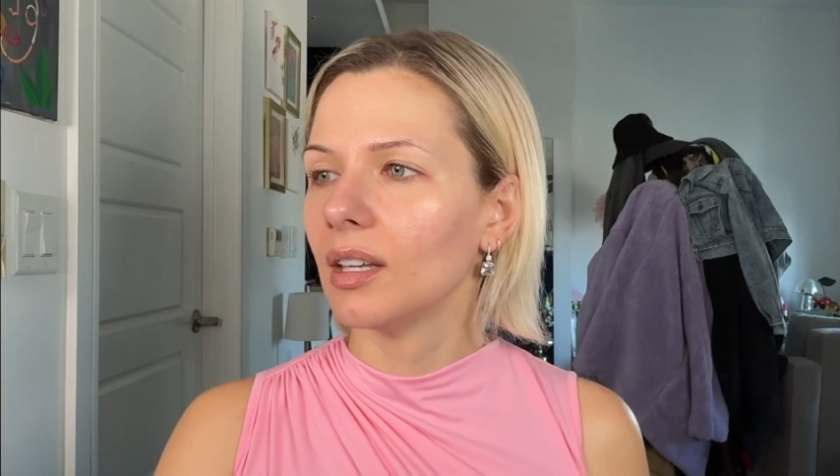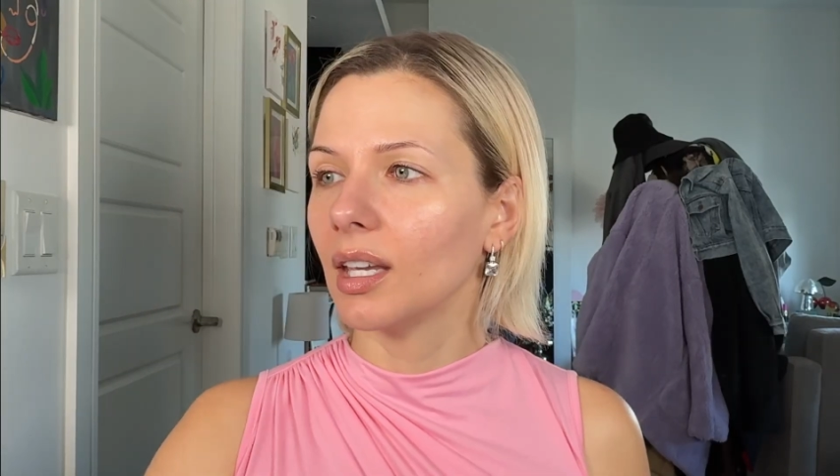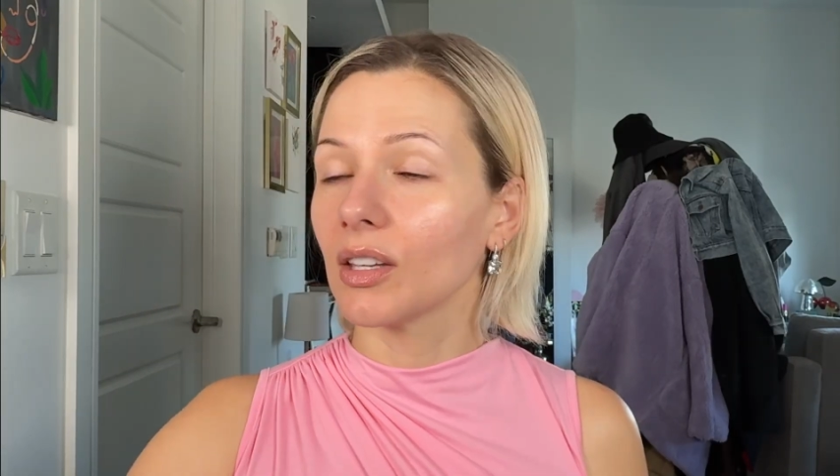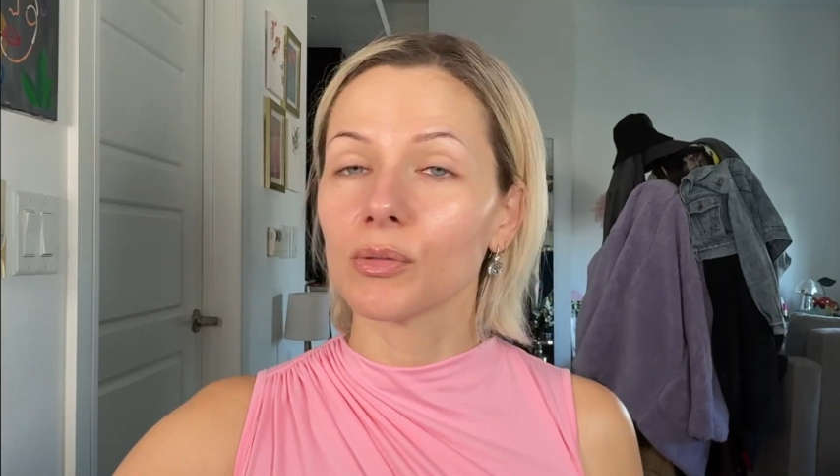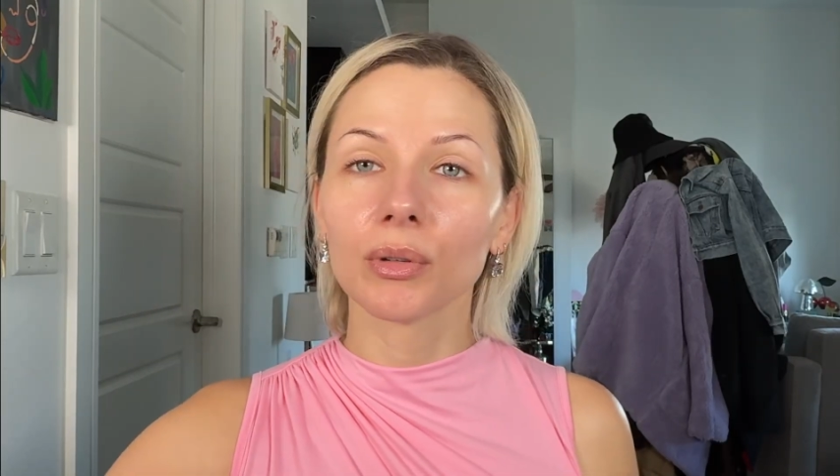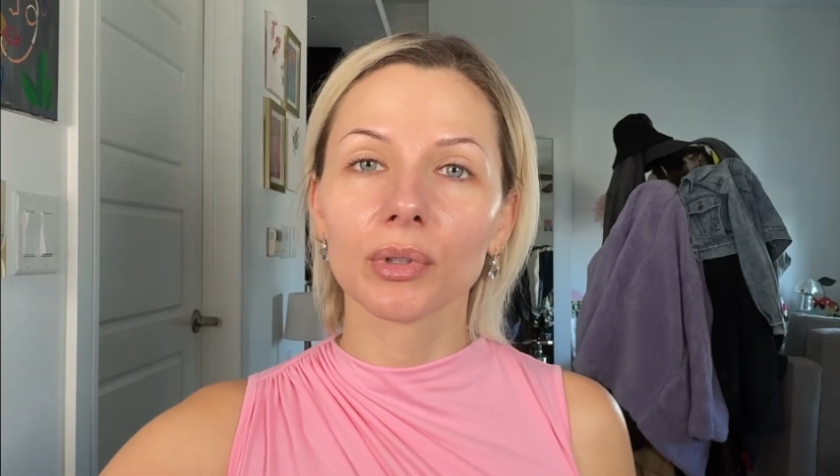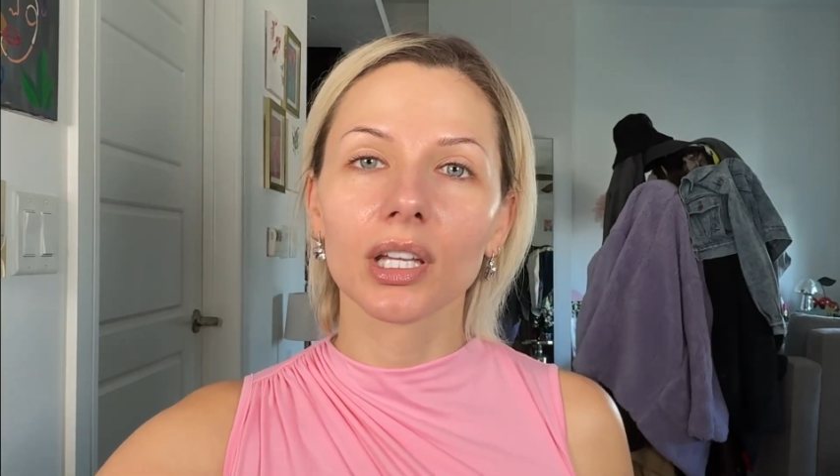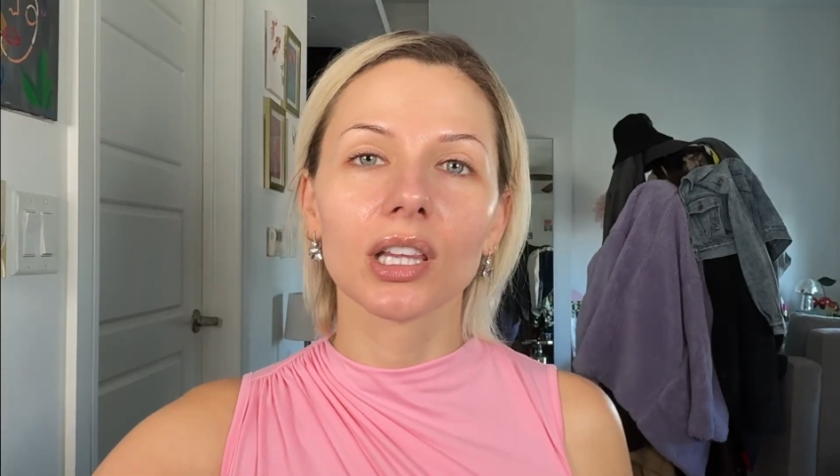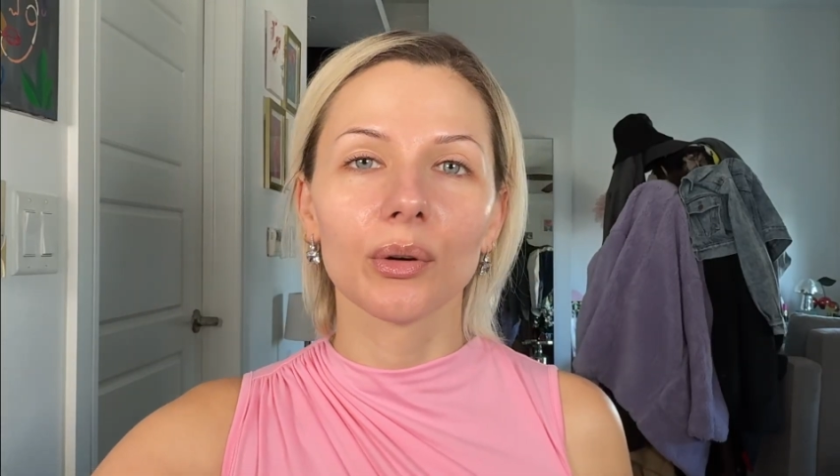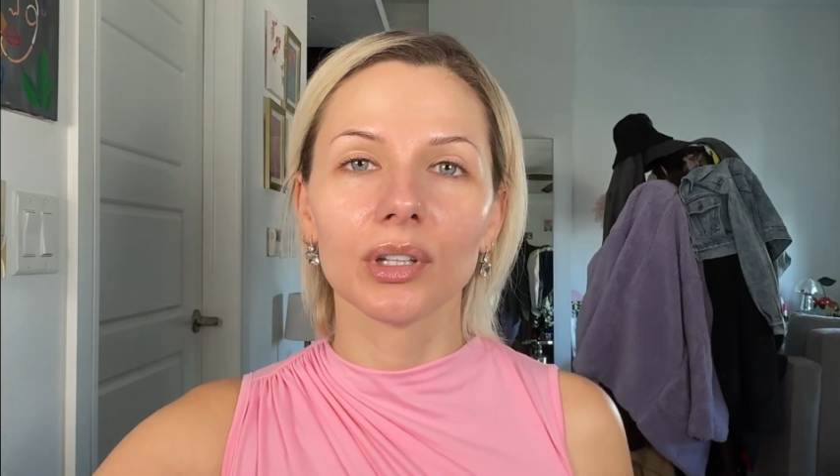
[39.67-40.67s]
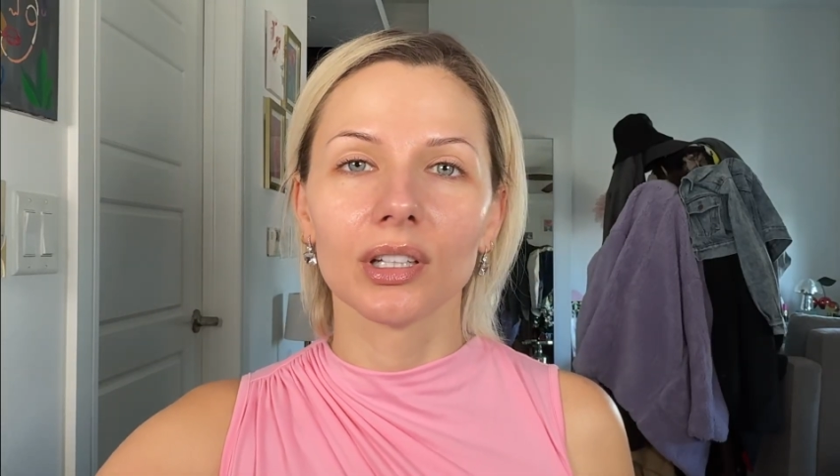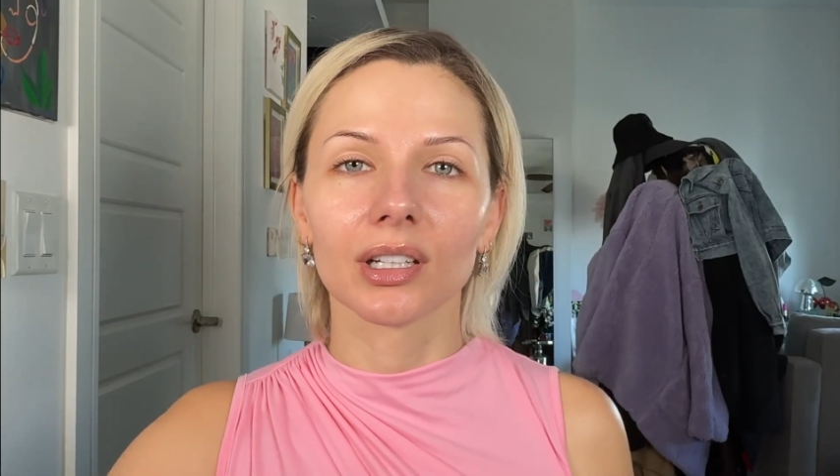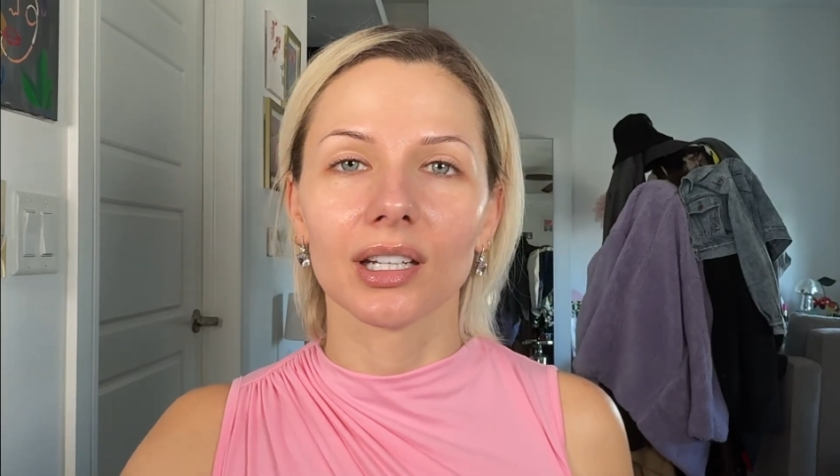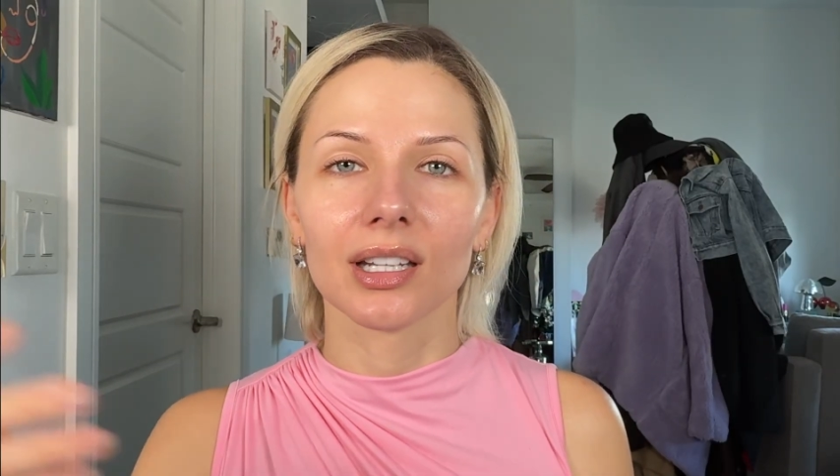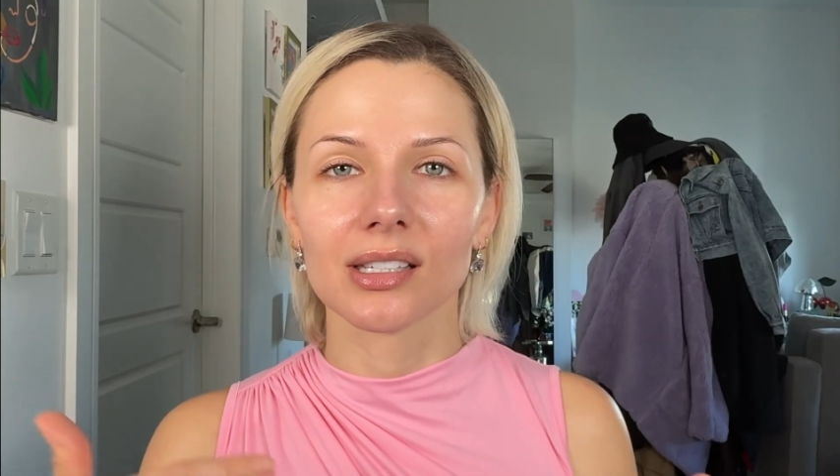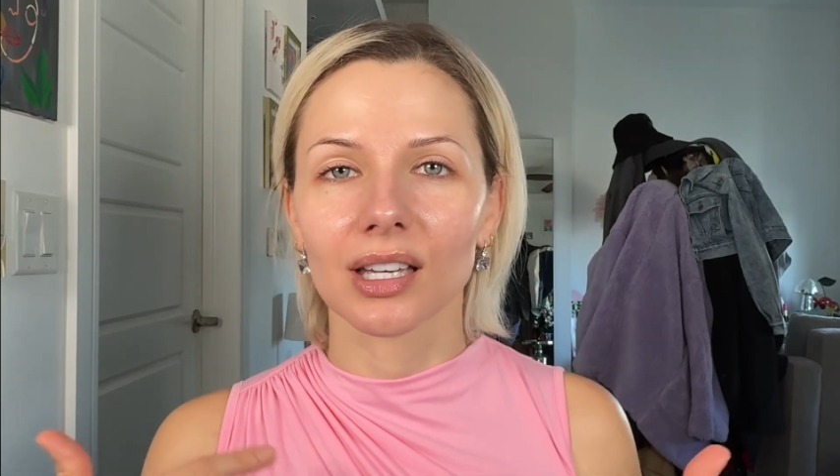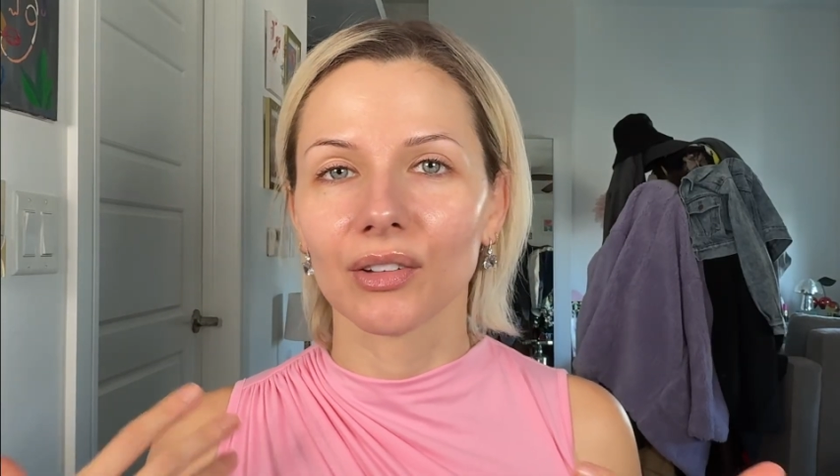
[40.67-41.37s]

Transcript: It gives me a really glowy look and it is kind